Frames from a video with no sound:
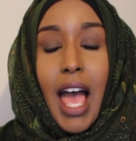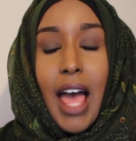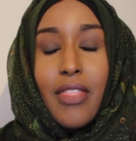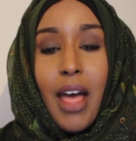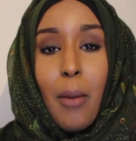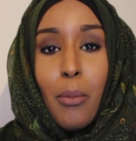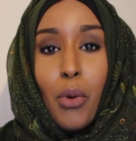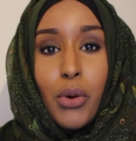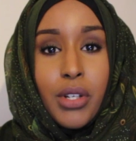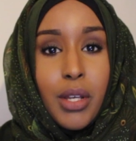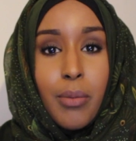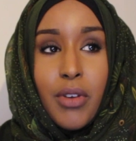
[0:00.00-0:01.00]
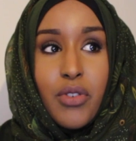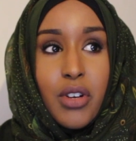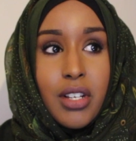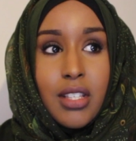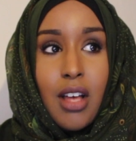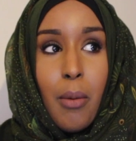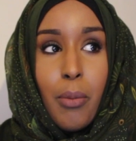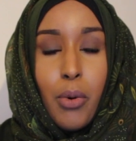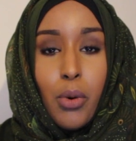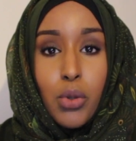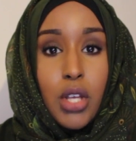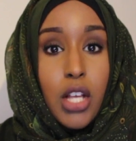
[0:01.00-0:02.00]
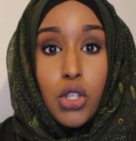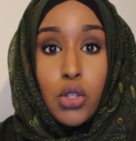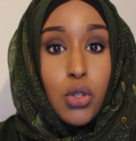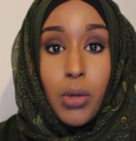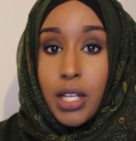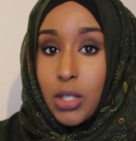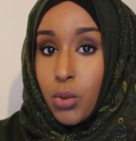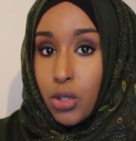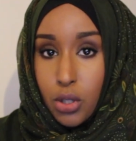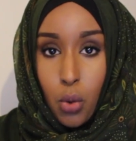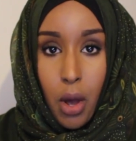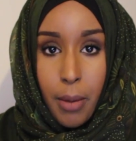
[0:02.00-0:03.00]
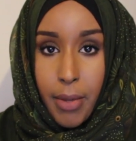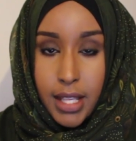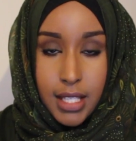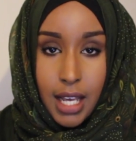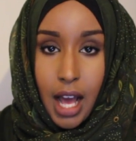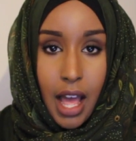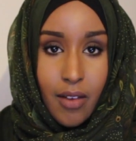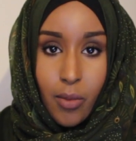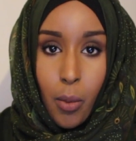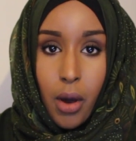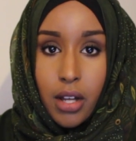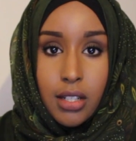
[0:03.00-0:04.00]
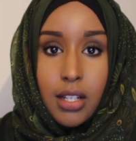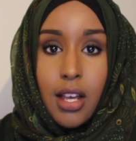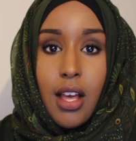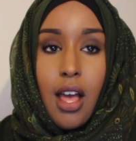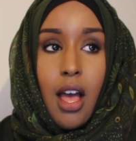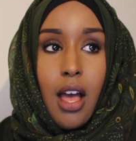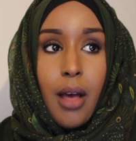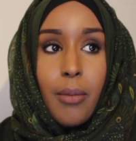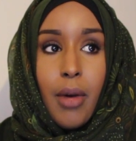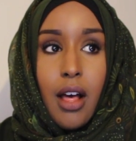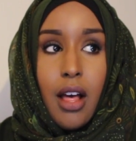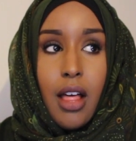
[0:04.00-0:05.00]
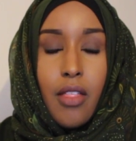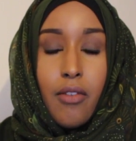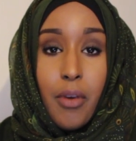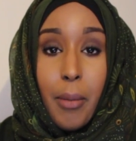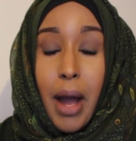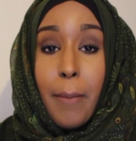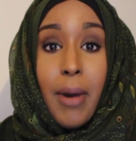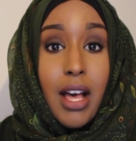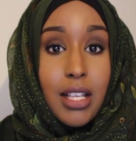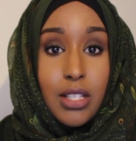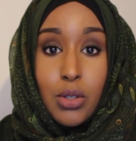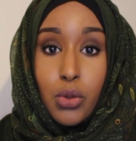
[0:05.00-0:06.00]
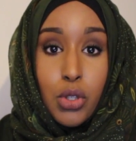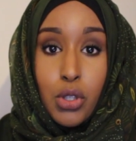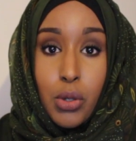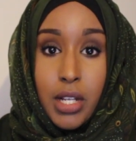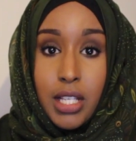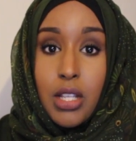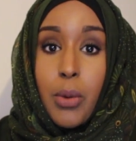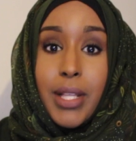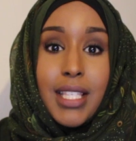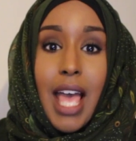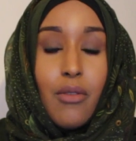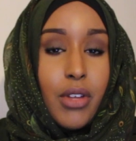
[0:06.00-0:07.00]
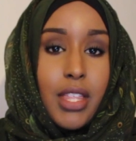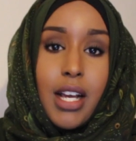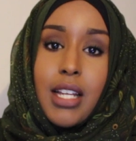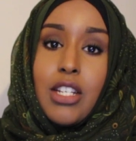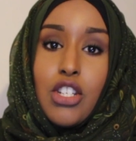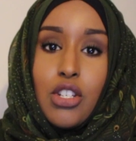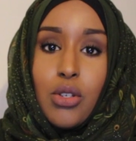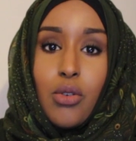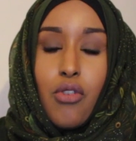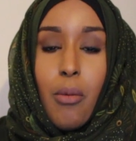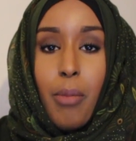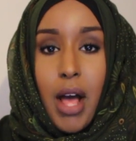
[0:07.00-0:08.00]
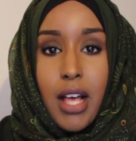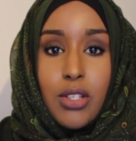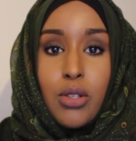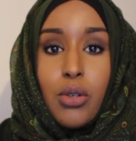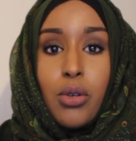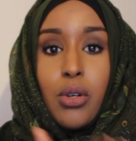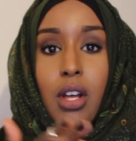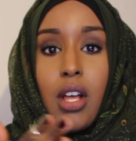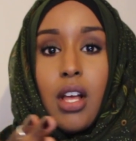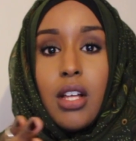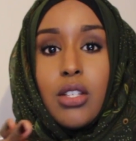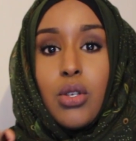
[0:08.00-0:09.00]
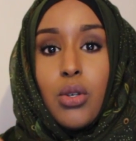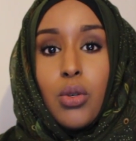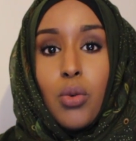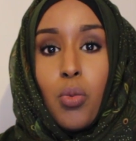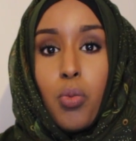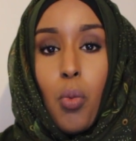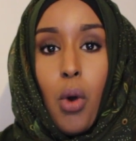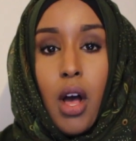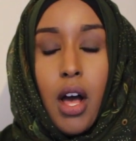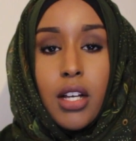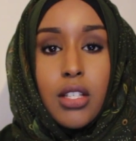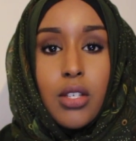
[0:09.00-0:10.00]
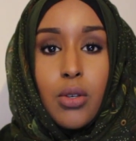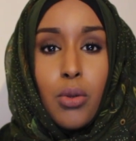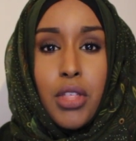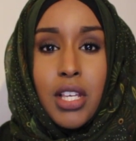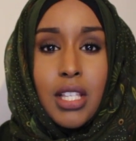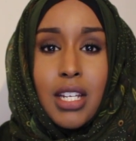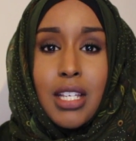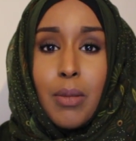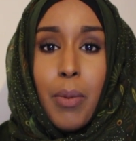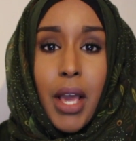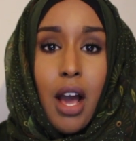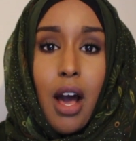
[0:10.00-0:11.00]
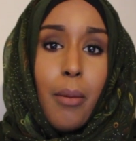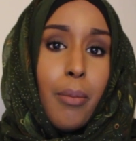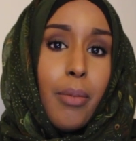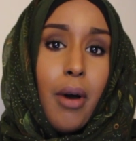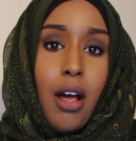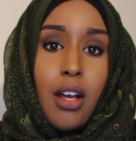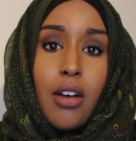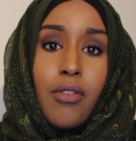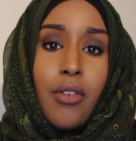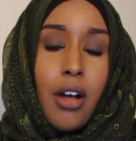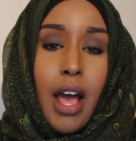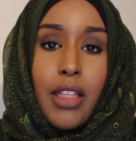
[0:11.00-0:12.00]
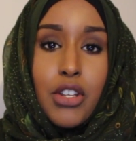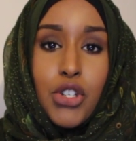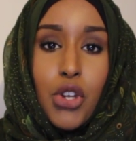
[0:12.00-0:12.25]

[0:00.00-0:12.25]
and that board could be for example a to-do list which is quite basic. I have one um, for my personal to-do list so it's everything I need to do from personal to work to things I need to pick up at the